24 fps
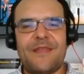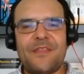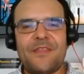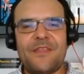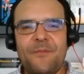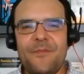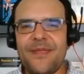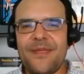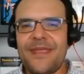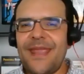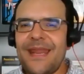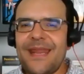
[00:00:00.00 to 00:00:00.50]
At the
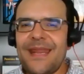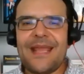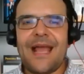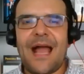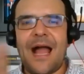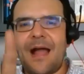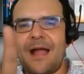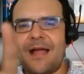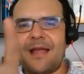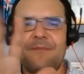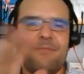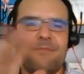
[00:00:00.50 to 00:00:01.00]
beginning,
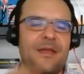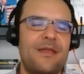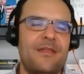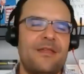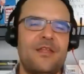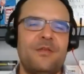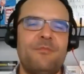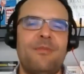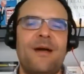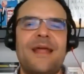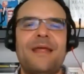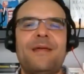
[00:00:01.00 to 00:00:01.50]

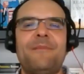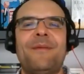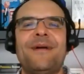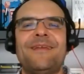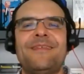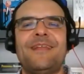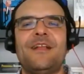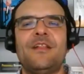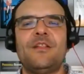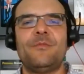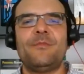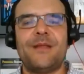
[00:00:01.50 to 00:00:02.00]
it might
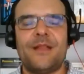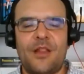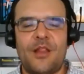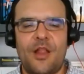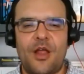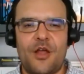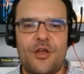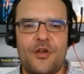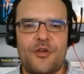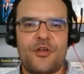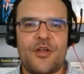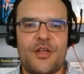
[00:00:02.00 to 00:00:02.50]
take a little bit
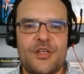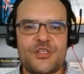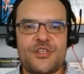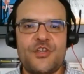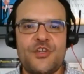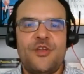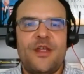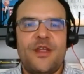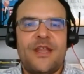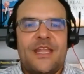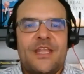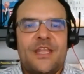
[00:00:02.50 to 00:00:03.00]
longer because
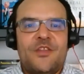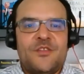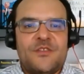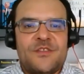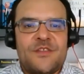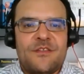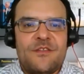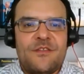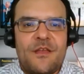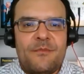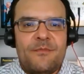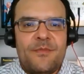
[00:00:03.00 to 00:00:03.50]
you're getting used
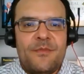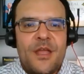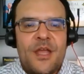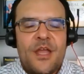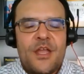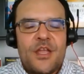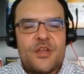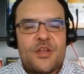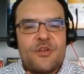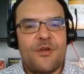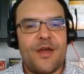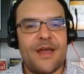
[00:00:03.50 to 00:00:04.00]
to them.
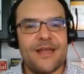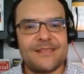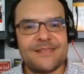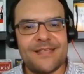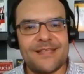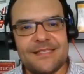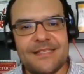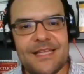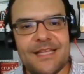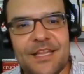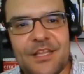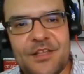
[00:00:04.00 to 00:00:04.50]
Your ISA
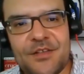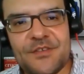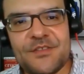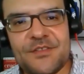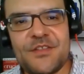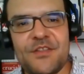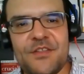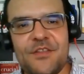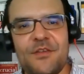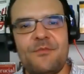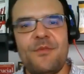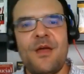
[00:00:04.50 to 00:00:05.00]
is getting
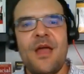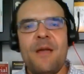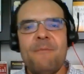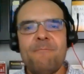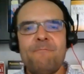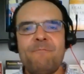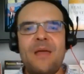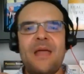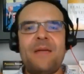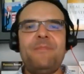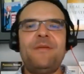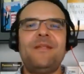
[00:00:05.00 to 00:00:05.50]
used to them.
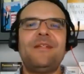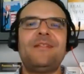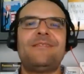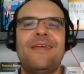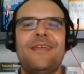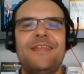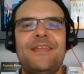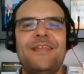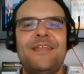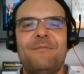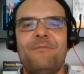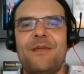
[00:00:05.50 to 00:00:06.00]
Maybe it'll
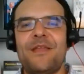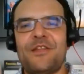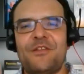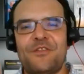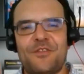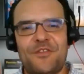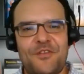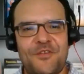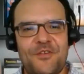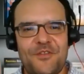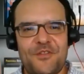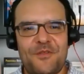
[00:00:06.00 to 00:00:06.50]
take you a minute
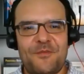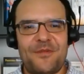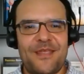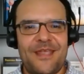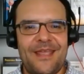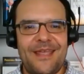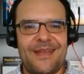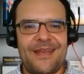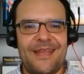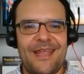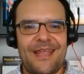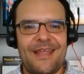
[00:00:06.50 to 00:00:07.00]
or two at the
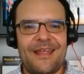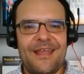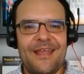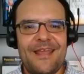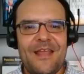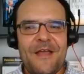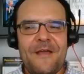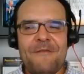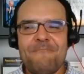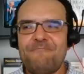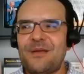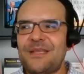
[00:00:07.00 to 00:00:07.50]
beginning,
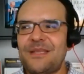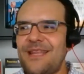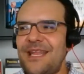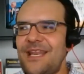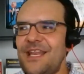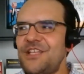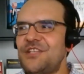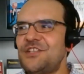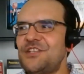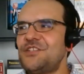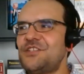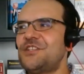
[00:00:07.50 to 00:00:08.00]
but
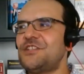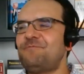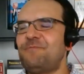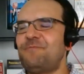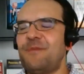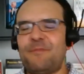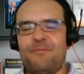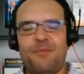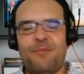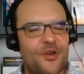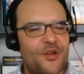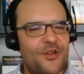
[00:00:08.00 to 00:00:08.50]
then it should just
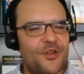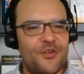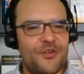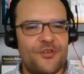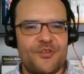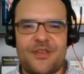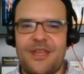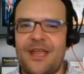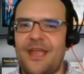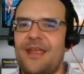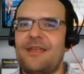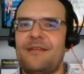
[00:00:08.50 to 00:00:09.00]
be part of your
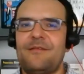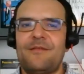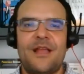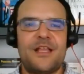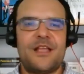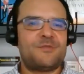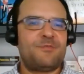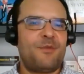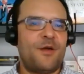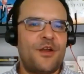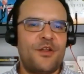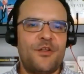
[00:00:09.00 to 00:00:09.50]
day.
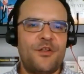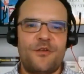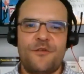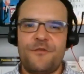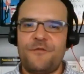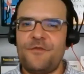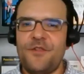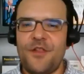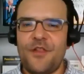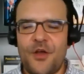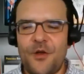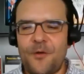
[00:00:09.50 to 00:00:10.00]
It's part of your
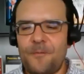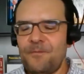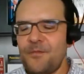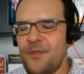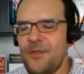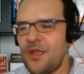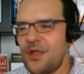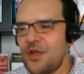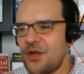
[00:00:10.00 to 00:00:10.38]
flow.